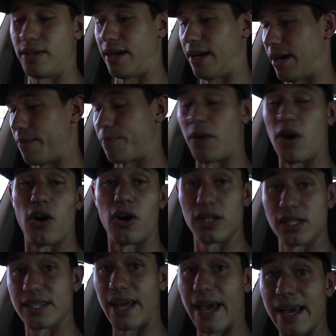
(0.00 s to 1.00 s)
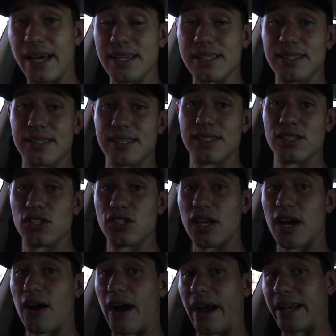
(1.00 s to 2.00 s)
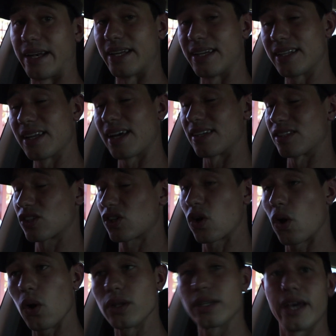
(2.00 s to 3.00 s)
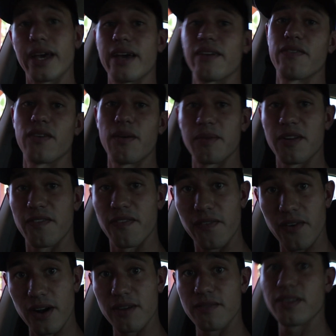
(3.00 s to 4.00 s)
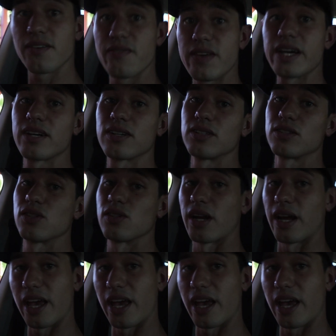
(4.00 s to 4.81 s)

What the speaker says: hot days, so I need this cold air from the front of the vehicle to the